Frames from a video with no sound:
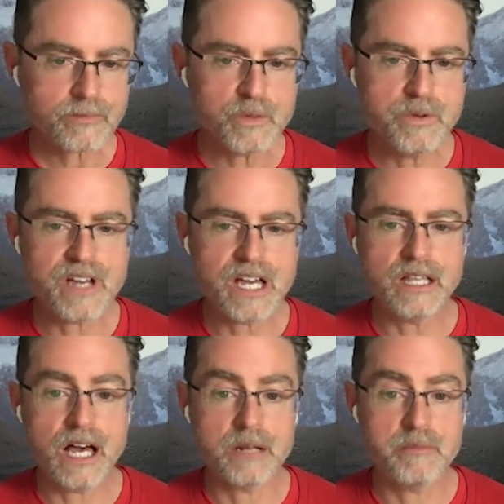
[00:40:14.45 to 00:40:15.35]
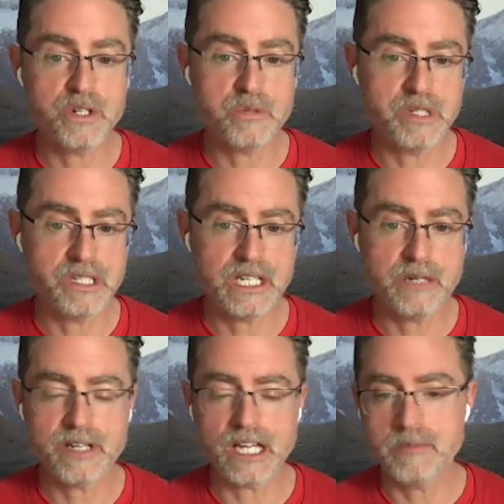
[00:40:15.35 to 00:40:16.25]
We've got a lot of mutability.
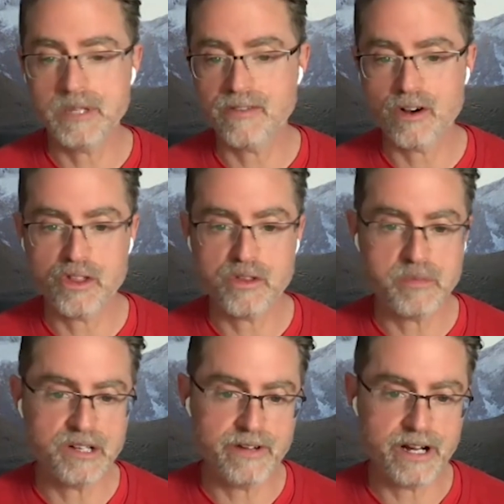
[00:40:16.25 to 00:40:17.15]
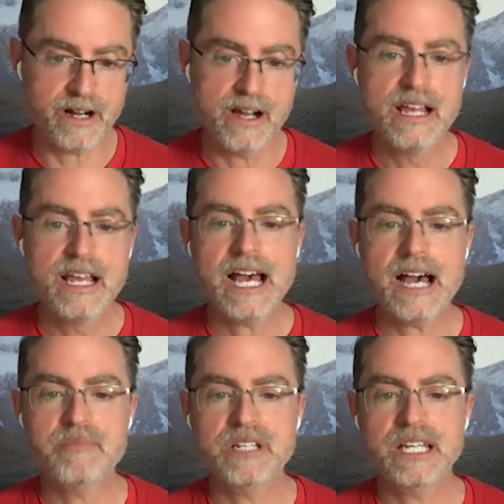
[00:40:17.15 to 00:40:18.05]
We've got a bit of earth, a bit of air
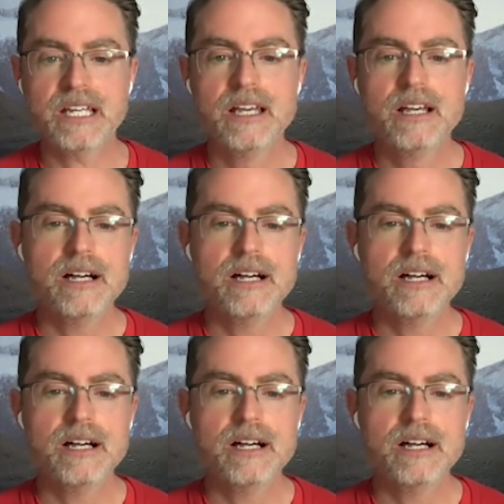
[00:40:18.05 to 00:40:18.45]
happening.